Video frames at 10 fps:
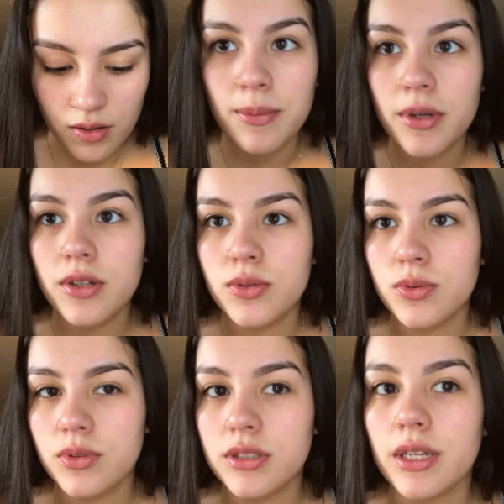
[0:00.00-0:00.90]
I'm gonna
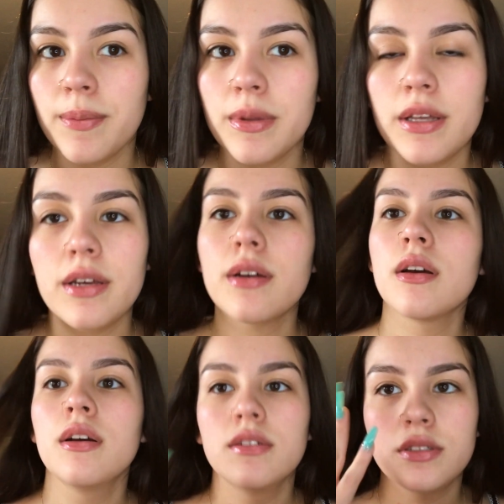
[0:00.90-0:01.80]
do the same thing
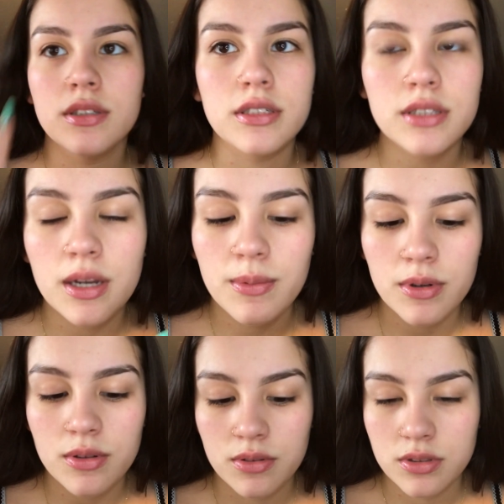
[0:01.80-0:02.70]
to this
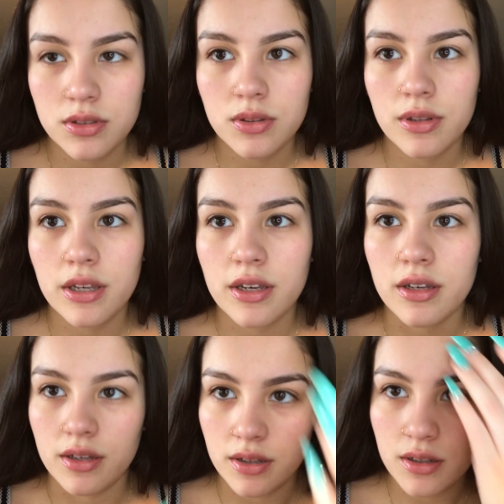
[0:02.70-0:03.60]
eyebrow so
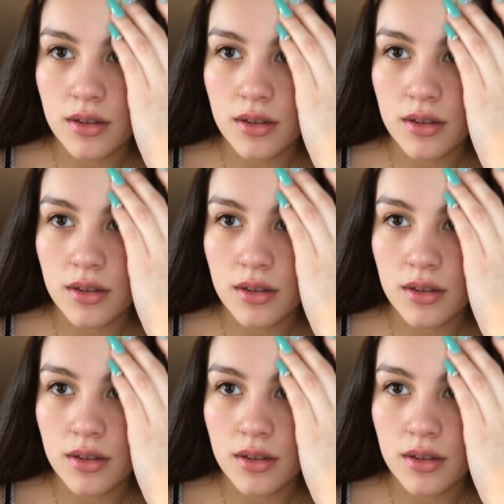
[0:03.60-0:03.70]
that